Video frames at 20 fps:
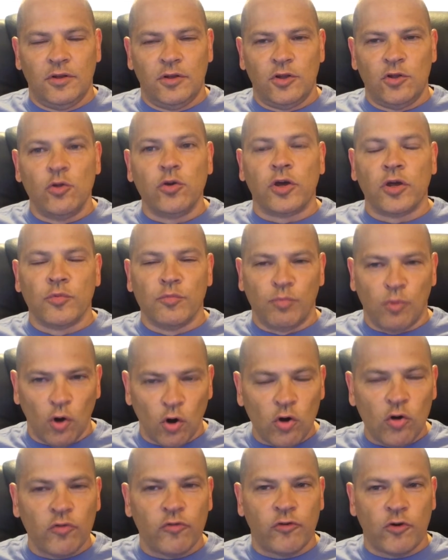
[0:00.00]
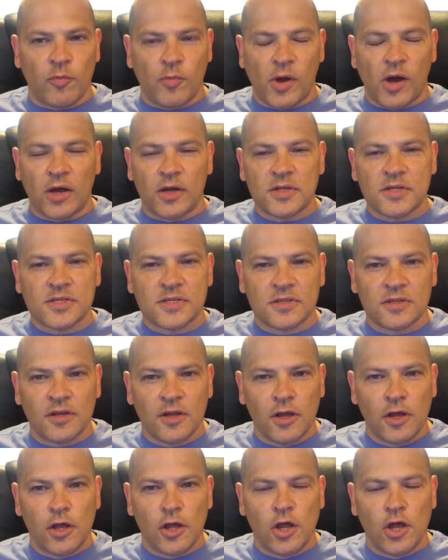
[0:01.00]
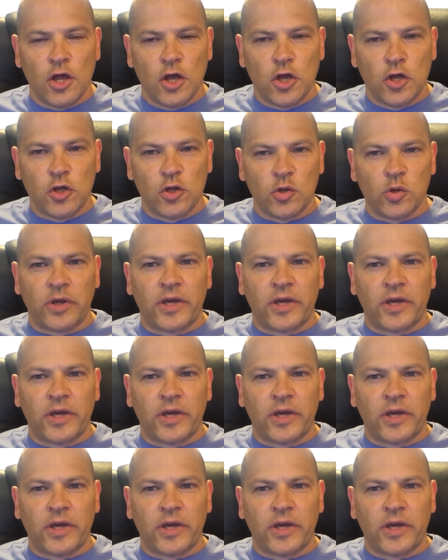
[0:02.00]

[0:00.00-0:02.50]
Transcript: You can borrow from us, you